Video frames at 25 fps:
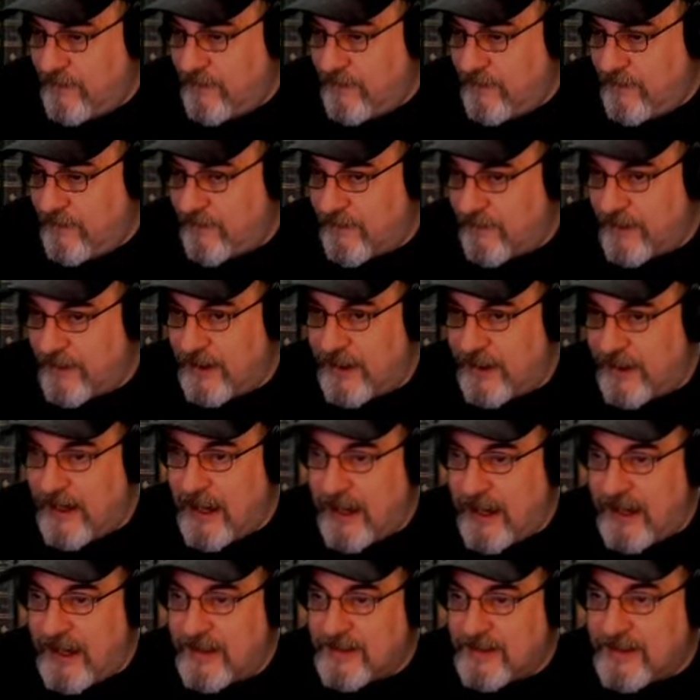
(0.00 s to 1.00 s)
for the
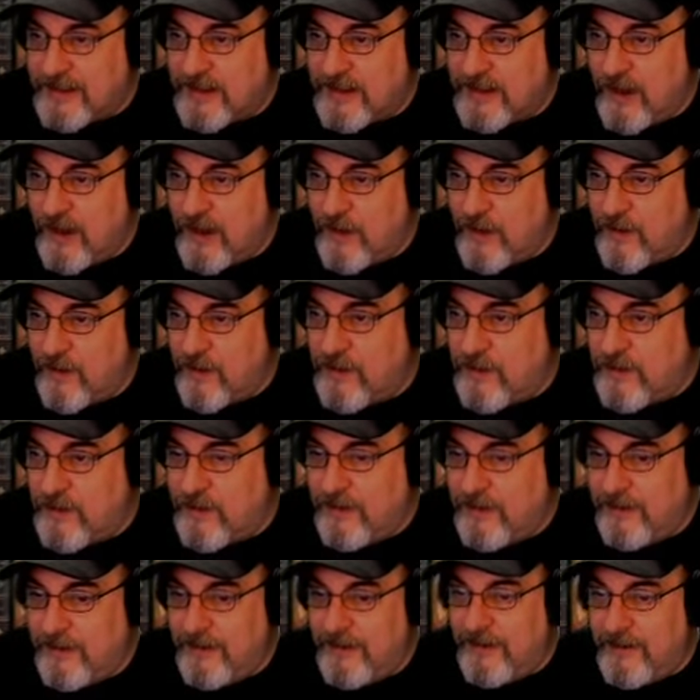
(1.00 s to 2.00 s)
day, so
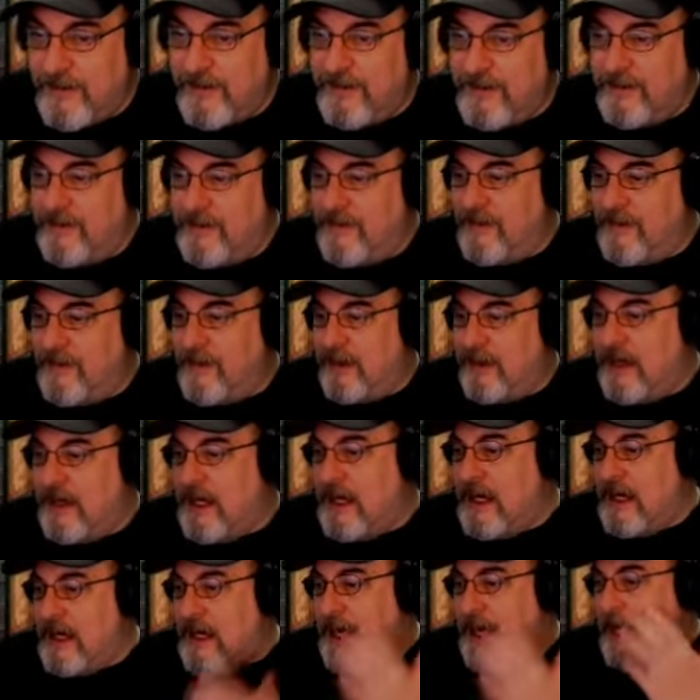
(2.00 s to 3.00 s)

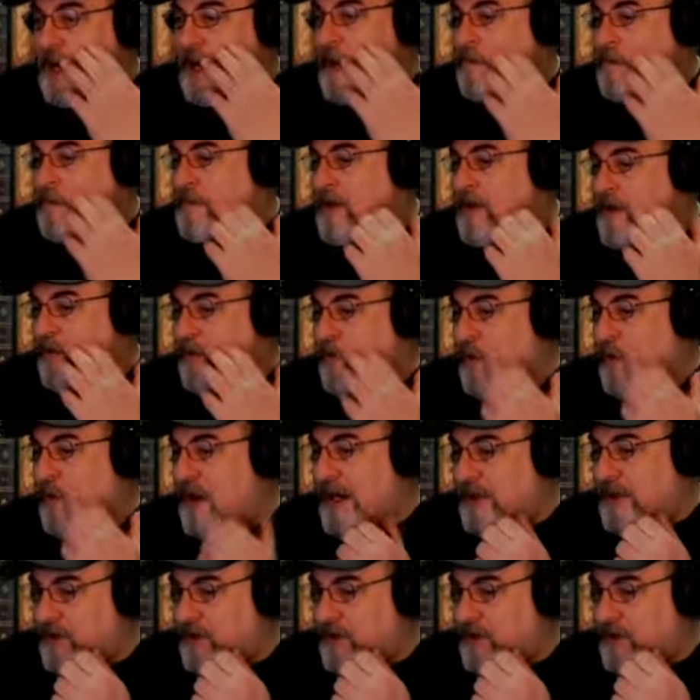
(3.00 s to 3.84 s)
I am going to wind